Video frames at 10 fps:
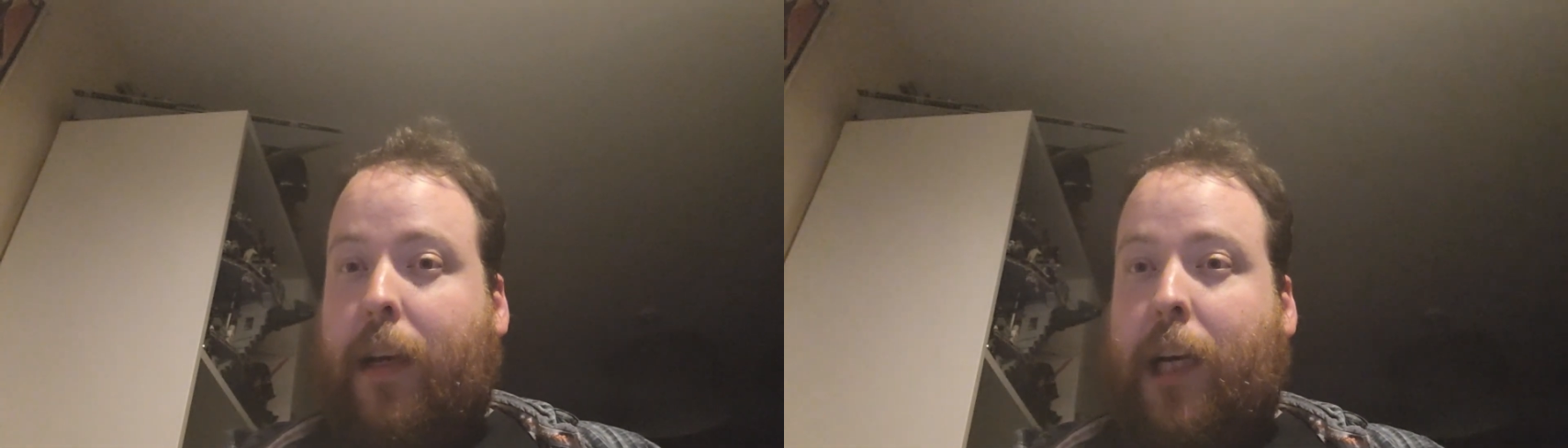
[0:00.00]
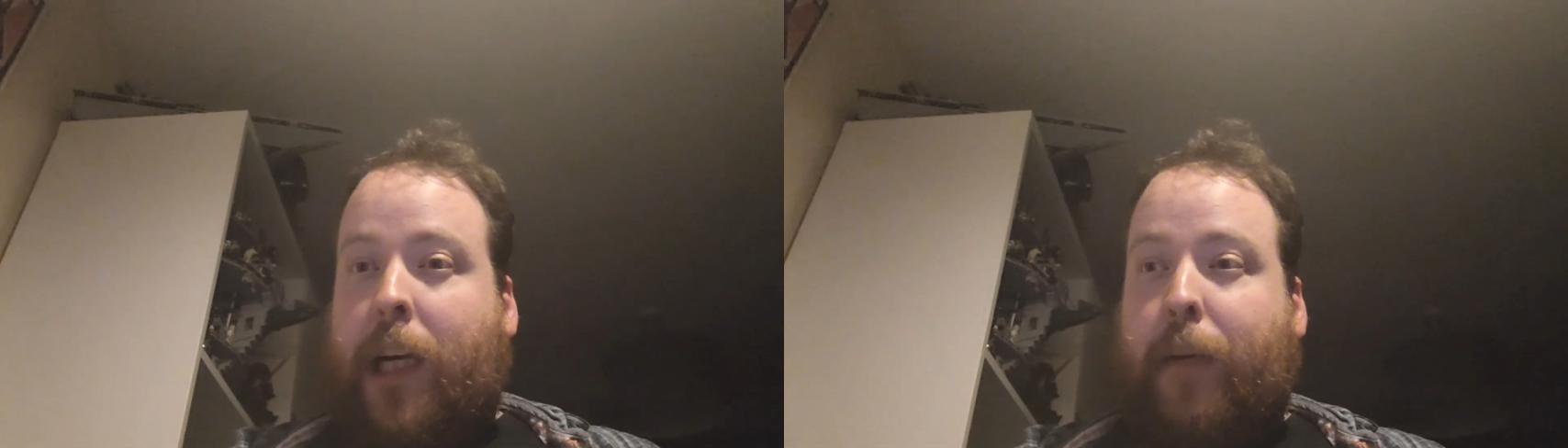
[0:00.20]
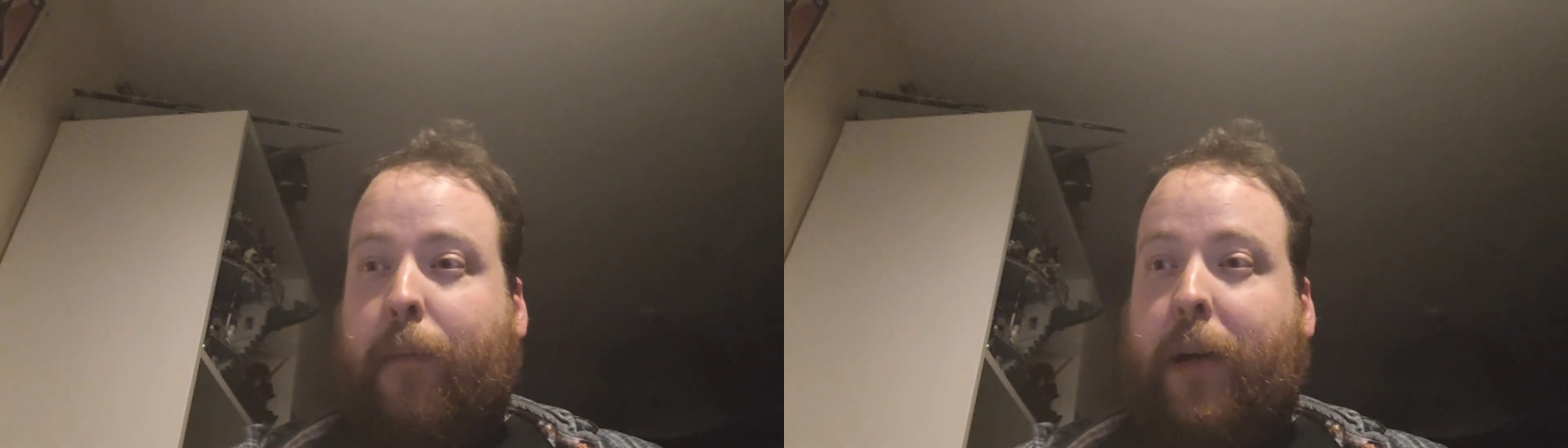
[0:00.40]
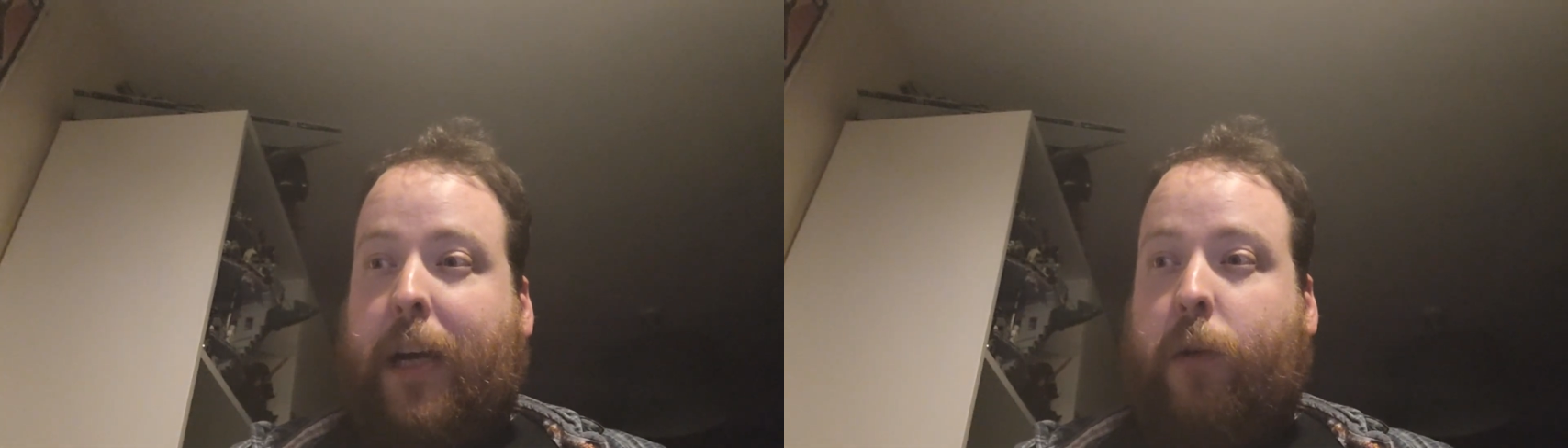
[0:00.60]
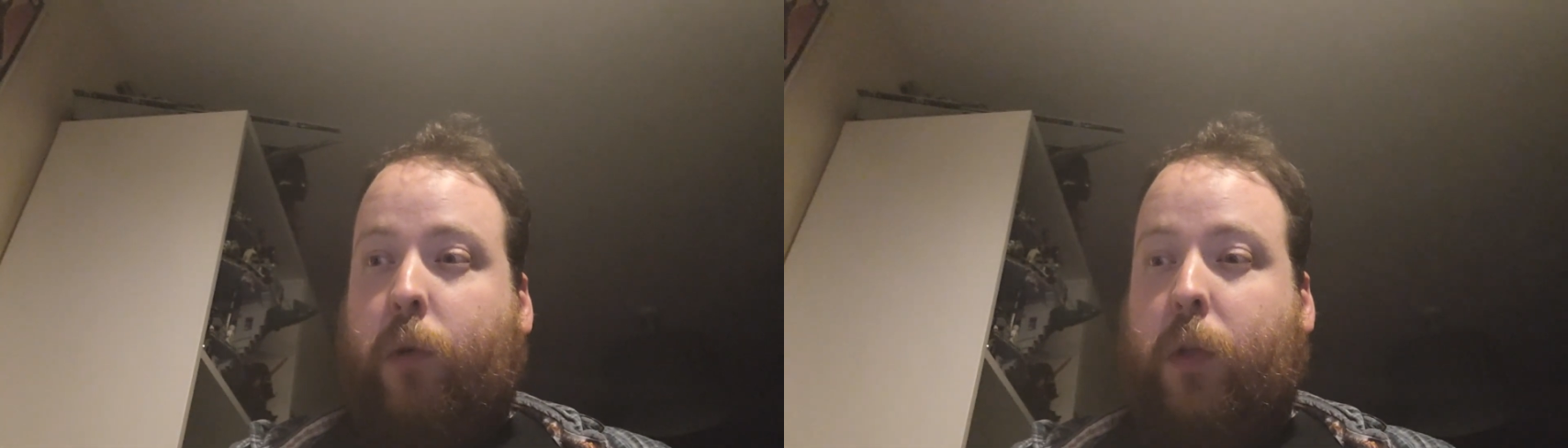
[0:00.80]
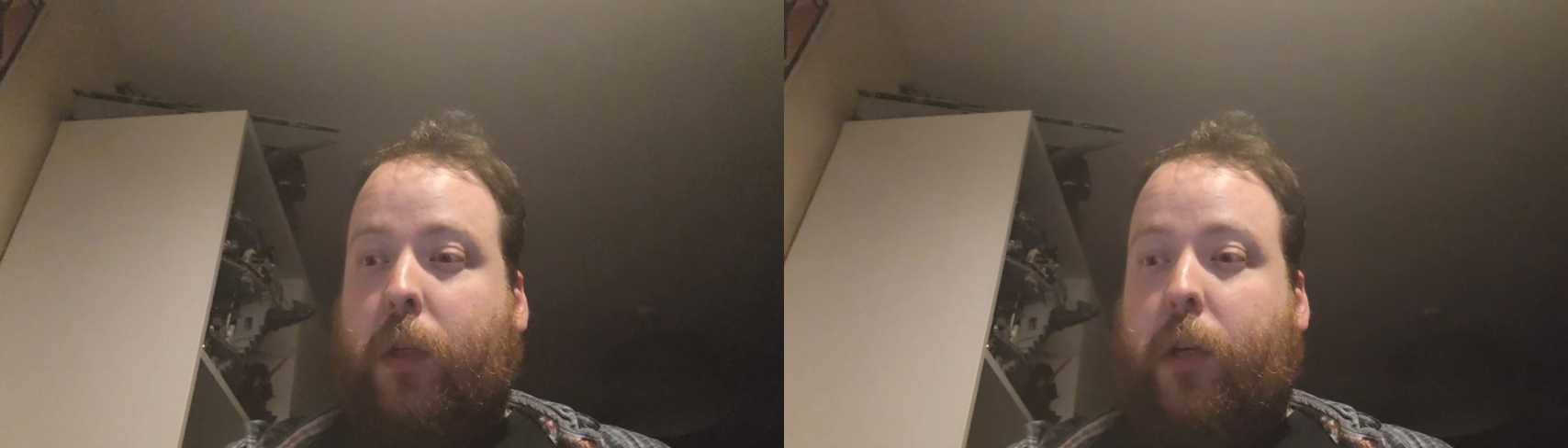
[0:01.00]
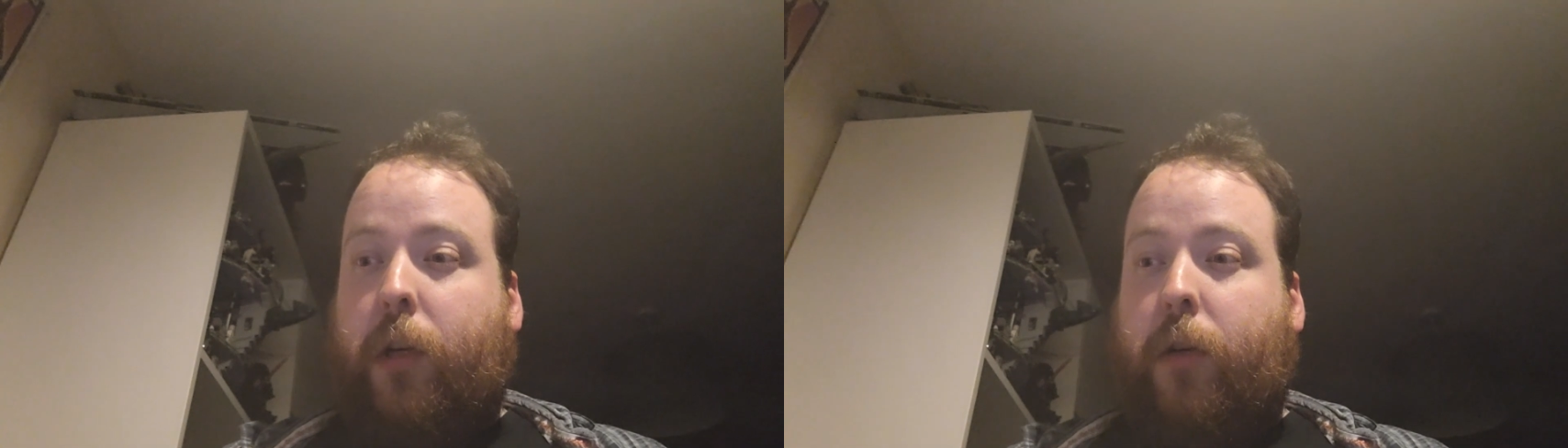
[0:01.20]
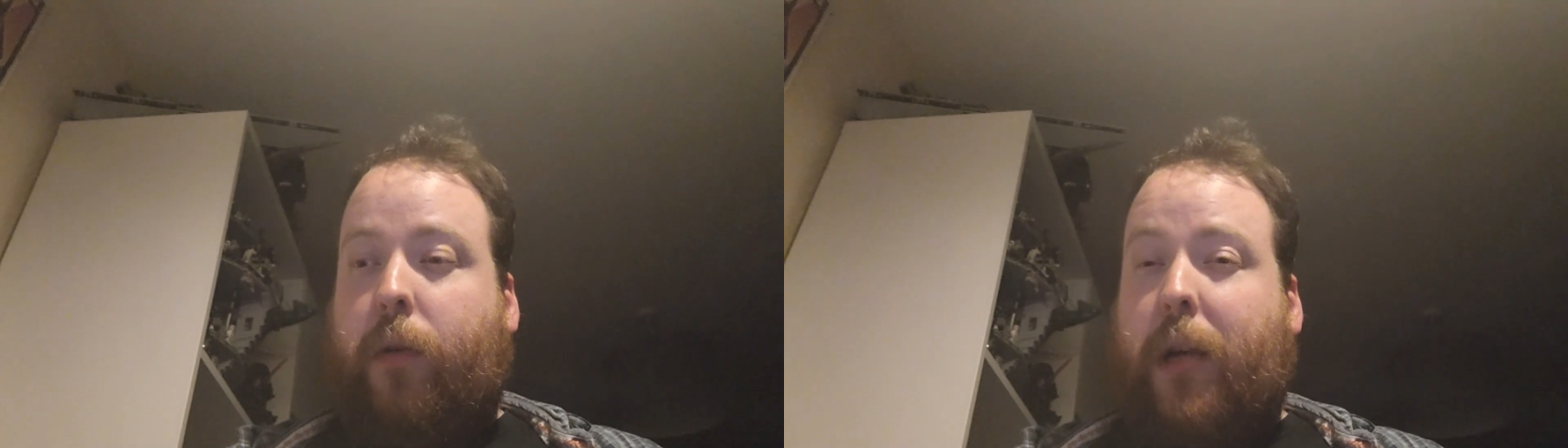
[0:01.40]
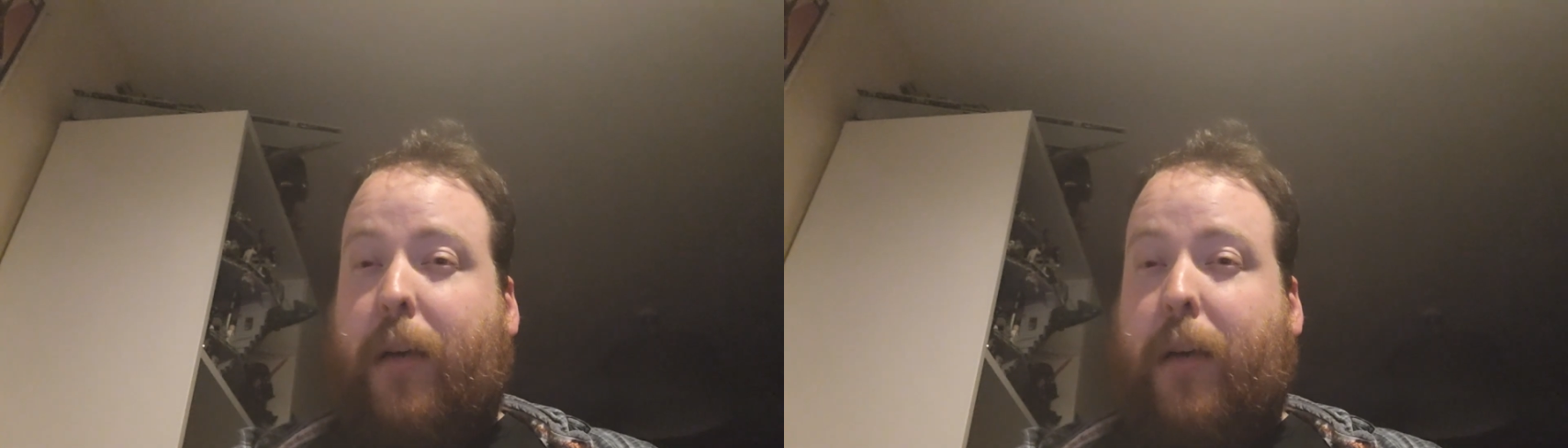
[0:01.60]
um, and also